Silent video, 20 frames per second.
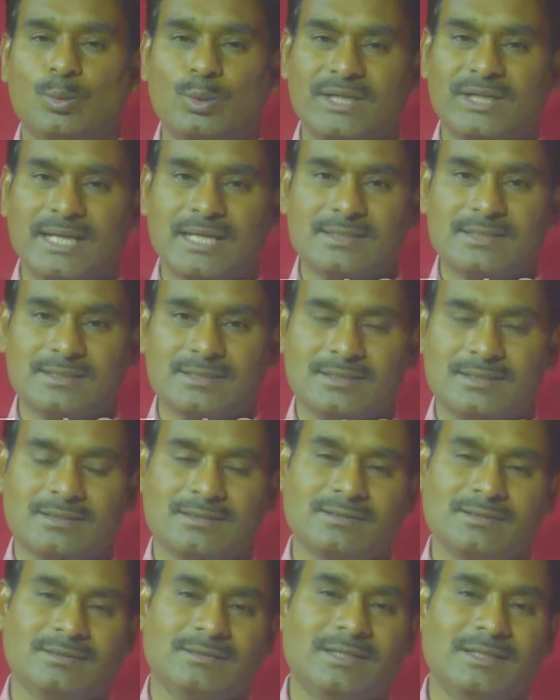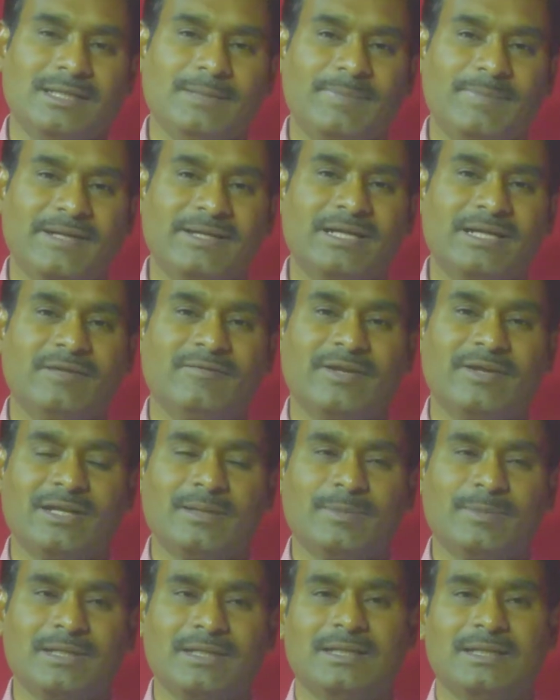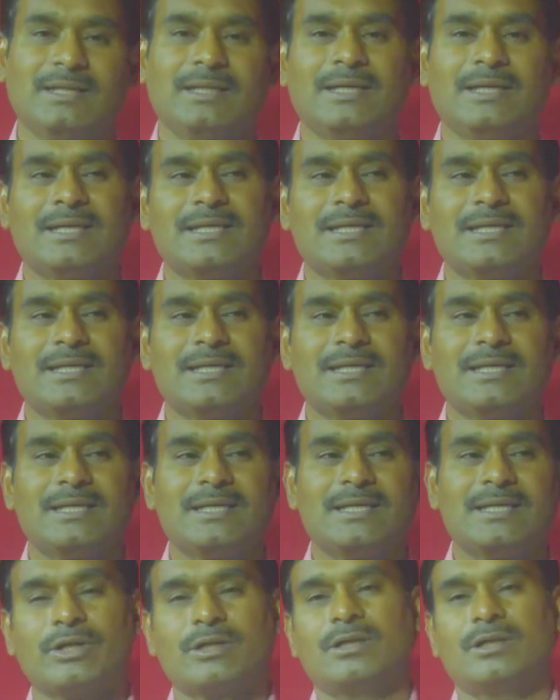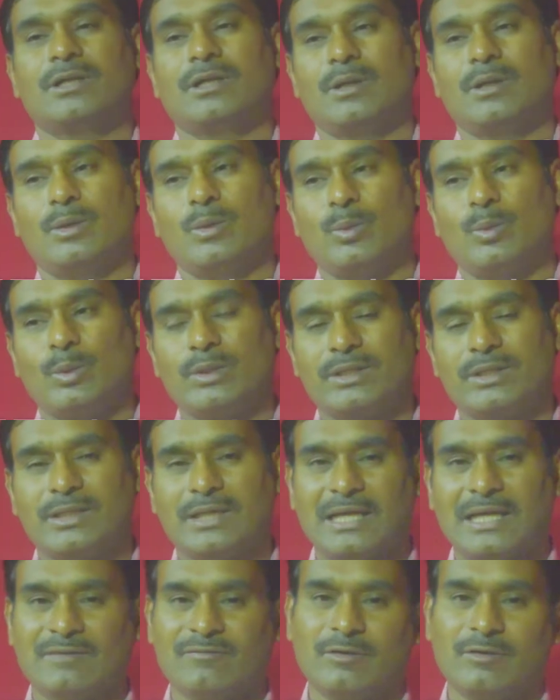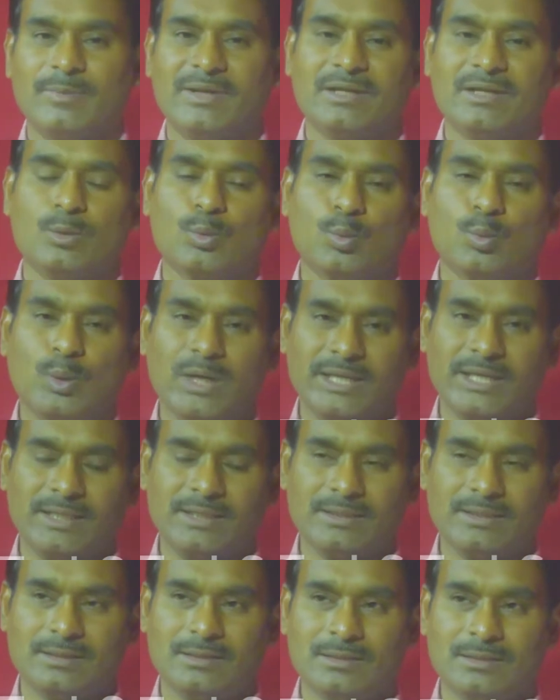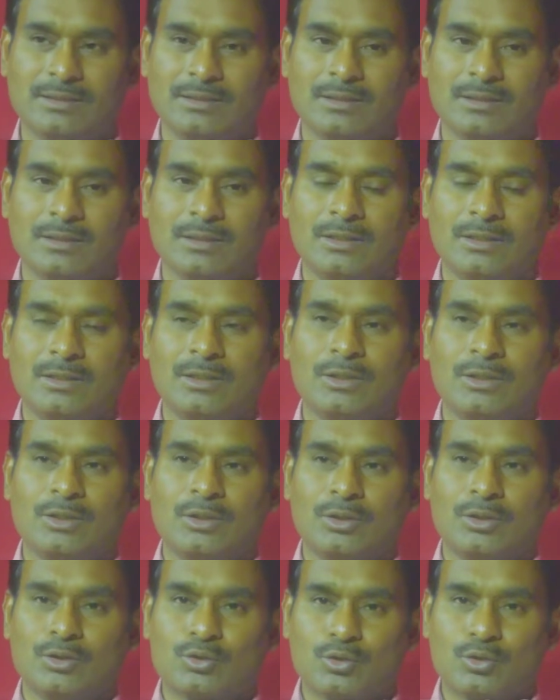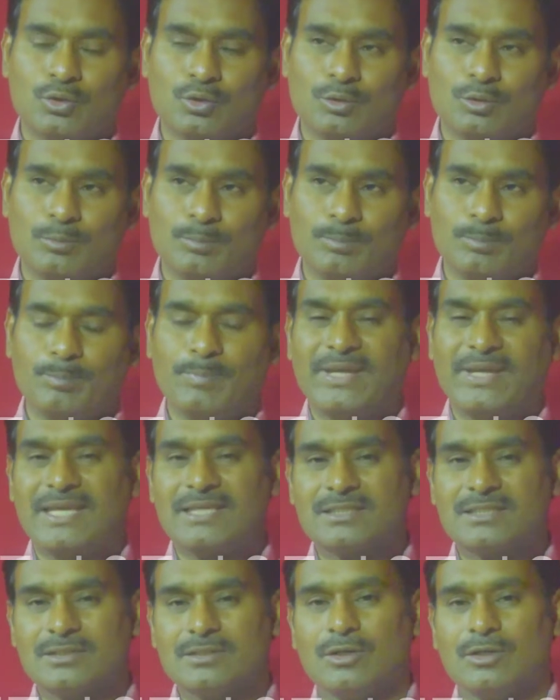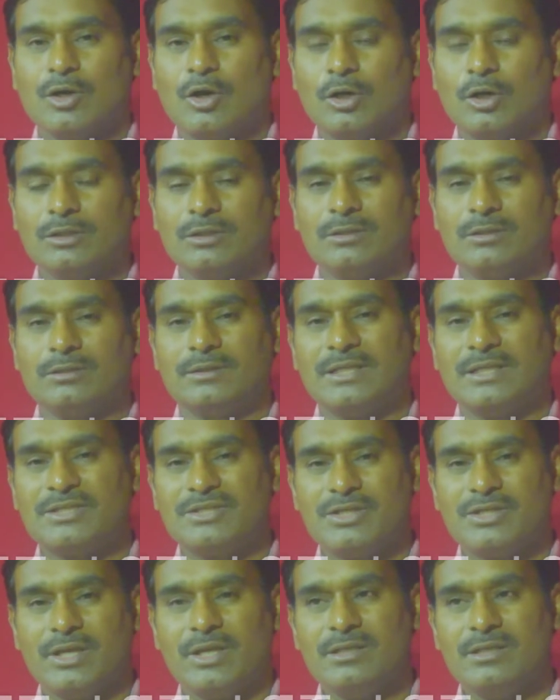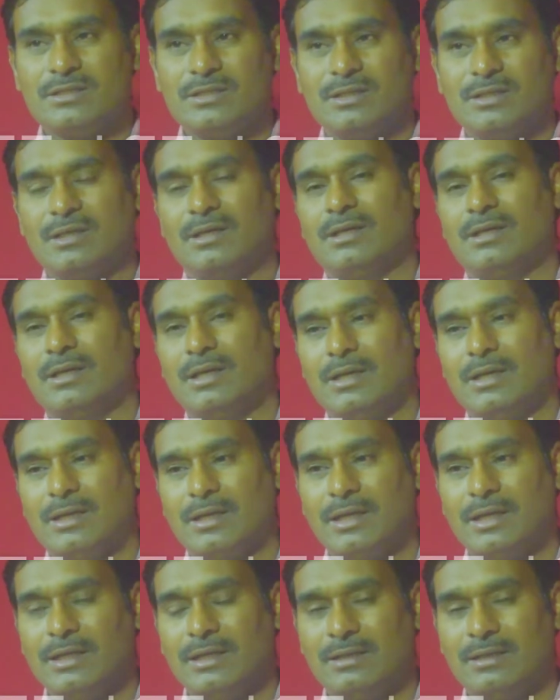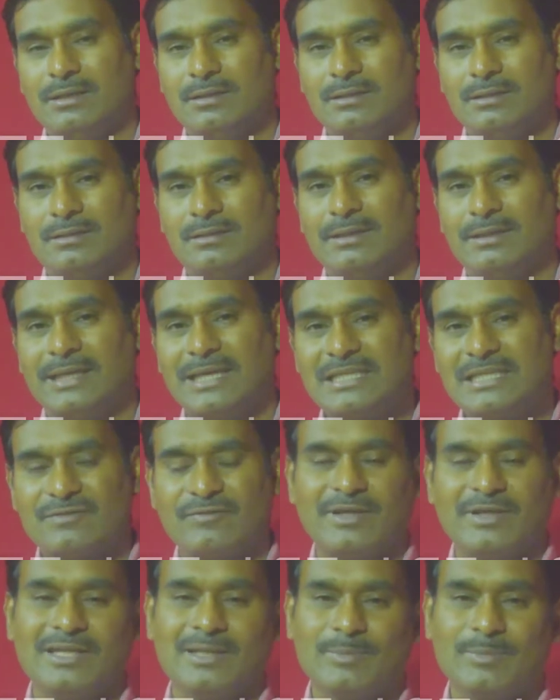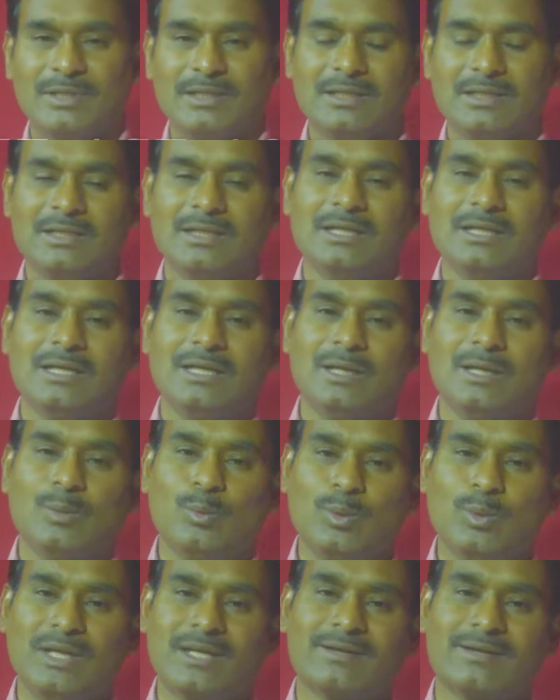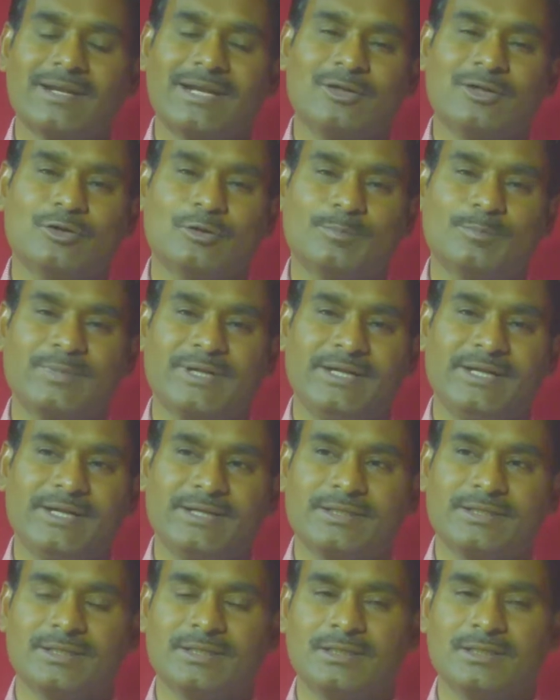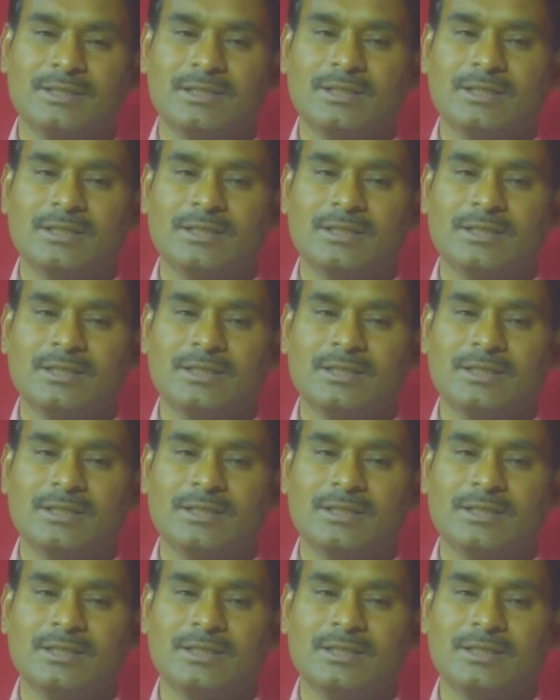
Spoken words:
whereas the dependent variable is denoted with the alphabet y. So based on the change in the x variable, we will try to predict